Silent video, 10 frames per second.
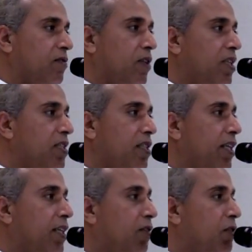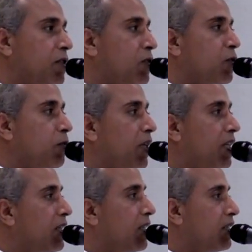Word is related with so
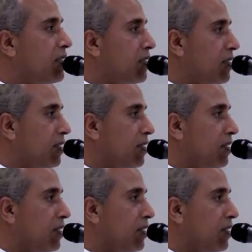many things.